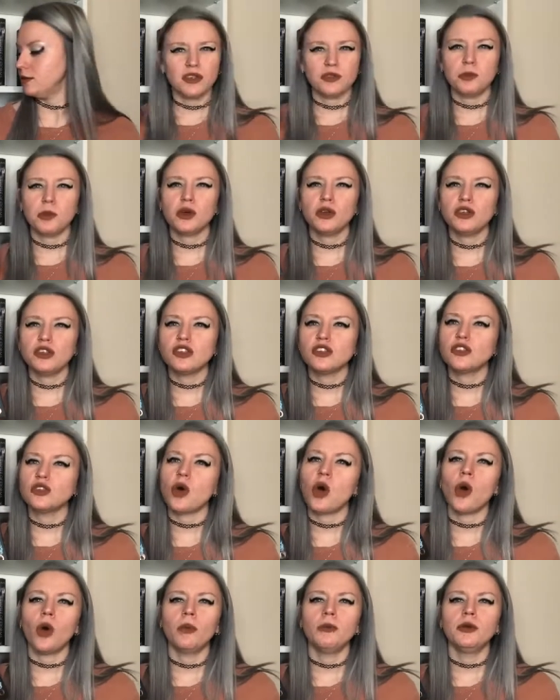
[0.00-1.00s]
this book is
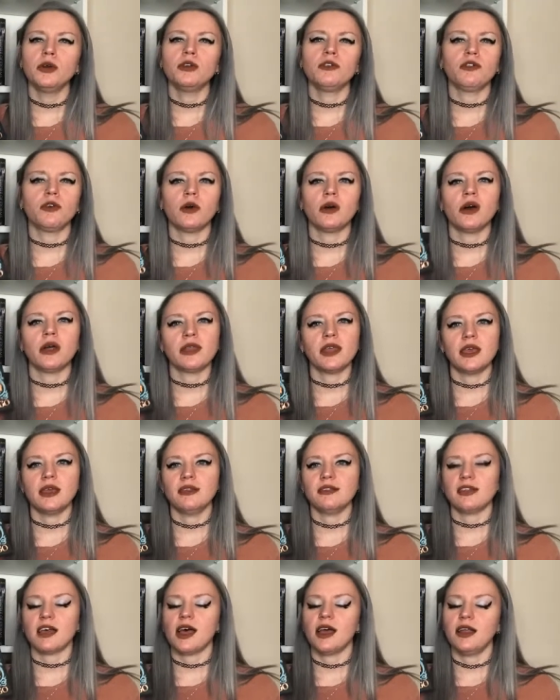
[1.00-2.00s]
so beautiful on the
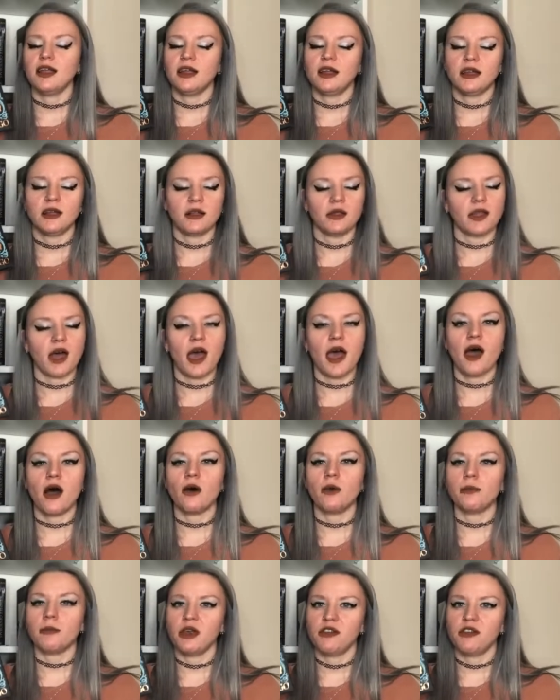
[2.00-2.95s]
inside and on the out.